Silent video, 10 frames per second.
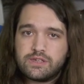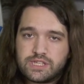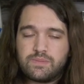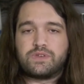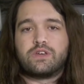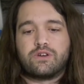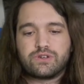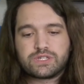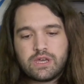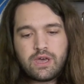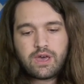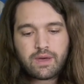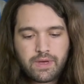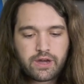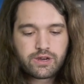C P Us.
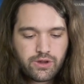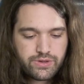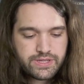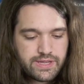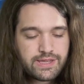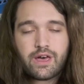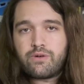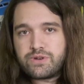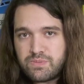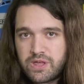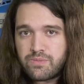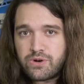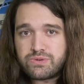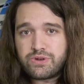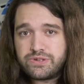I'm not going to go into detail on which
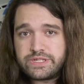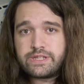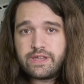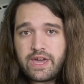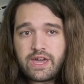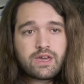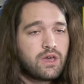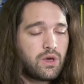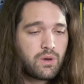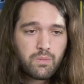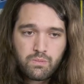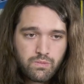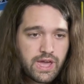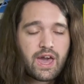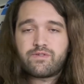motherboards we're using today.
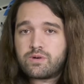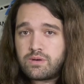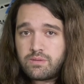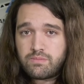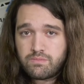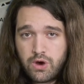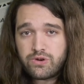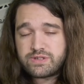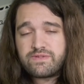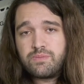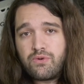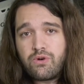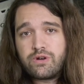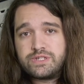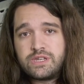We have most of the
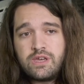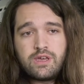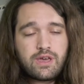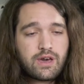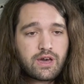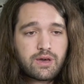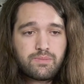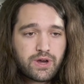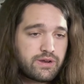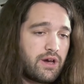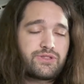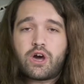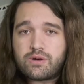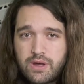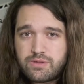boards, uh, but I'll
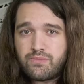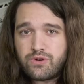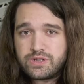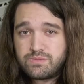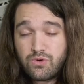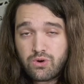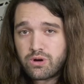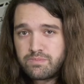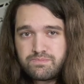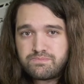talk about the boards more